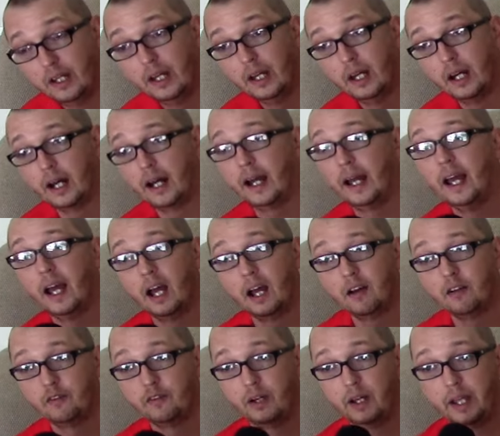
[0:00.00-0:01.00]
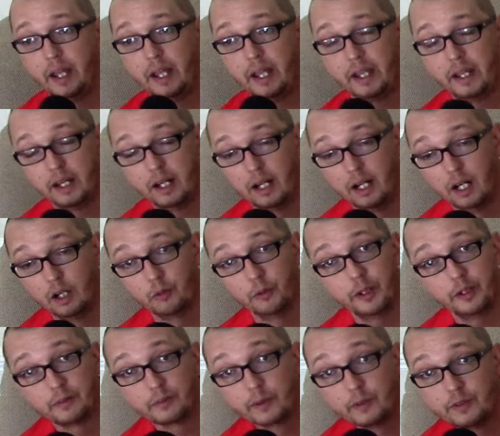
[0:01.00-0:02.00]
I have a
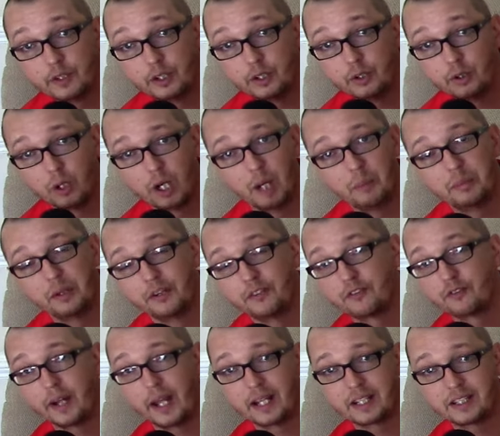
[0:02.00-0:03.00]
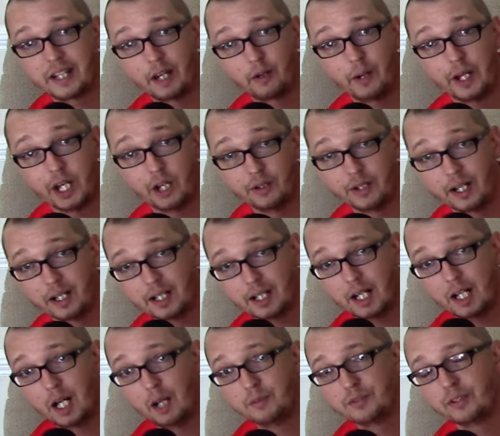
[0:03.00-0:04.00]
written review up on
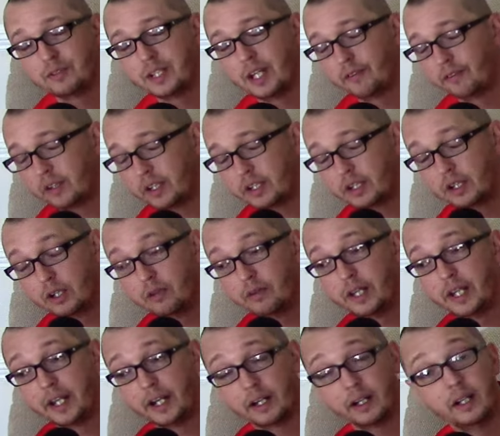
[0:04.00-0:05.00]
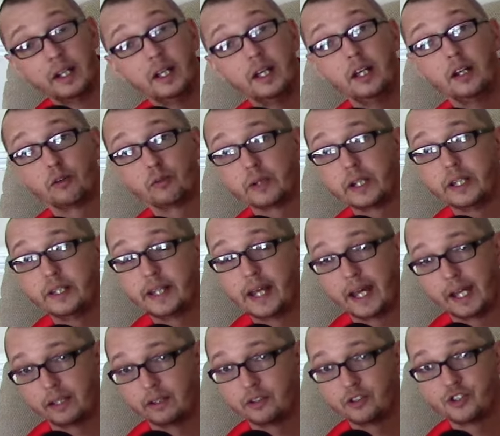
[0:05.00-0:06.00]
fragtagradio.com. So definitely go there, read
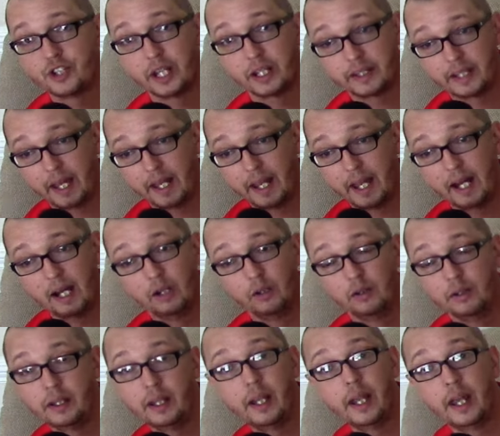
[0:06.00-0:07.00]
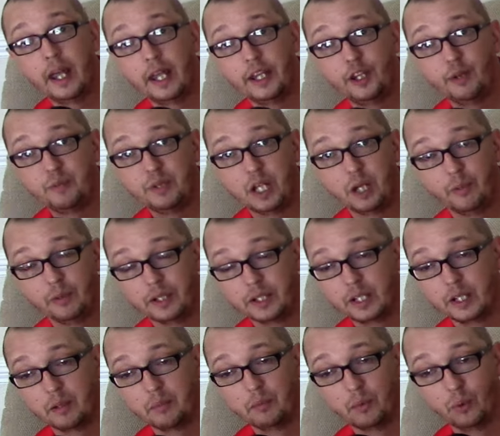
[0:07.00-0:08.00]
that, check that out, and you'll be able to
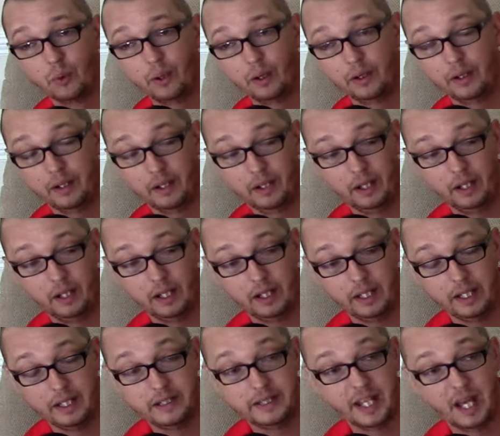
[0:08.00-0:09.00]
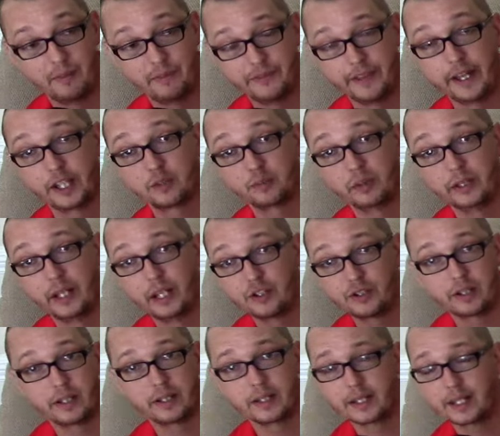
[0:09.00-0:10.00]
get a more in-depth
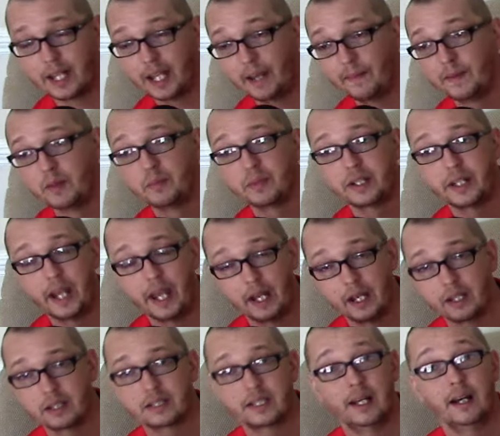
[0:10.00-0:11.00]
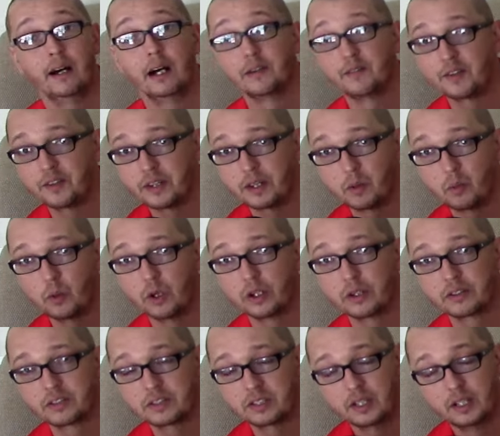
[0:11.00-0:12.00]
explanation of the game, the mechanics, how everything
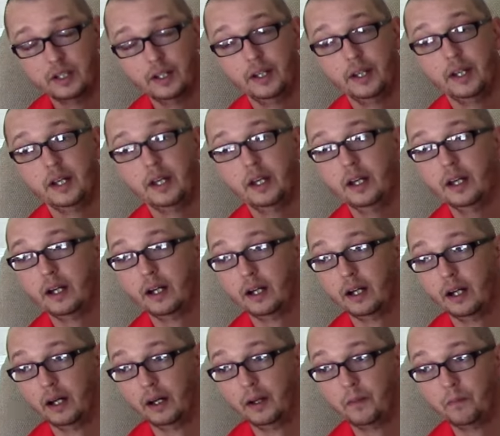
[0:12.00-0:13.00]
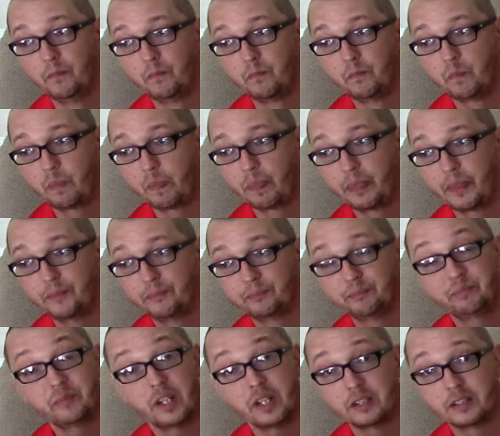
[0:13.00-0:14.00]
works, et
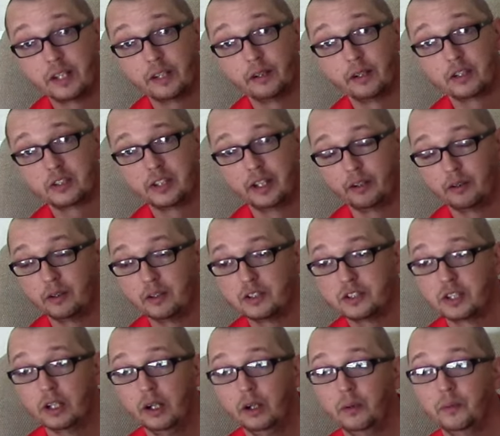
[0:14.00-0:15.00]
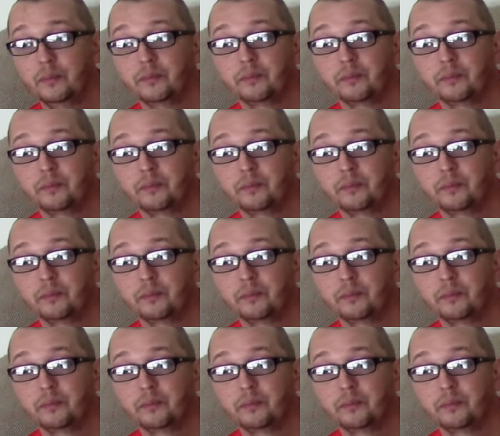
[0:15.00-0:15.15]
cetera, et cetera. So